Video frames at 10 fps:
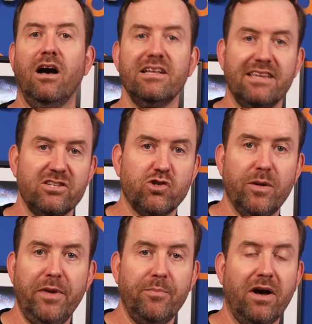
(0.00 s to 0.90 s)
Content
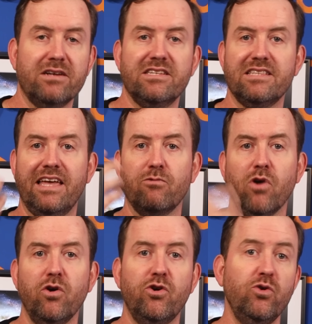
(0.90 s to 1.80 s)
streaming boxes like
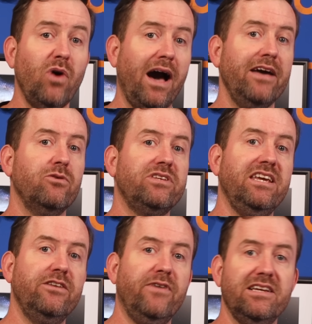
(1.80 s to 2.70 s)
Roku,
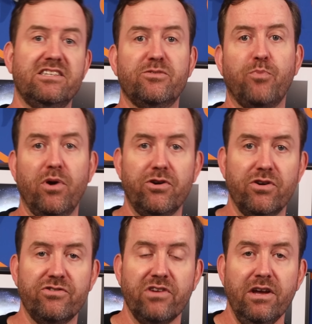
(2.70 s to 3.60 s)
IoT devices,
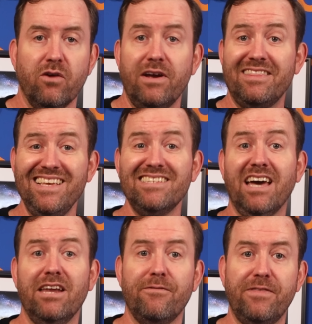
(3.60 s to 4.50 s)
printers, right? These
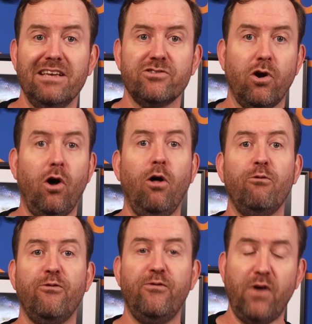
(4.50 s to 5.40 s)
kind of things are all
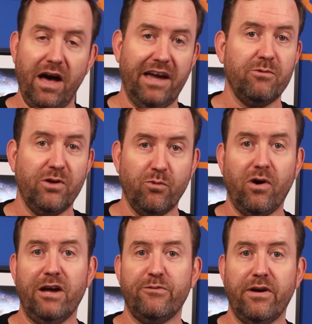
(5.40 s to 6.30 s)
fine with
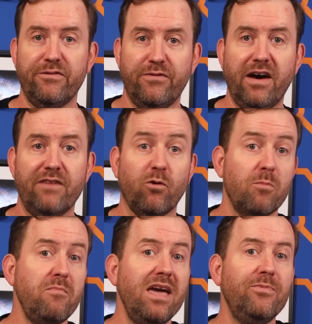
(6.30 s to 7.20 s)
Wi-Fi 5, or
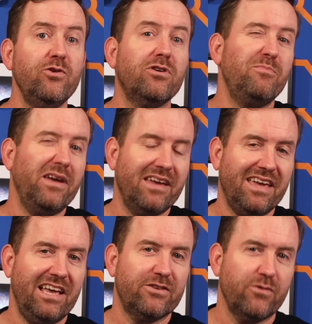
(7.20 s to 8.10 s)
maybe you could make a case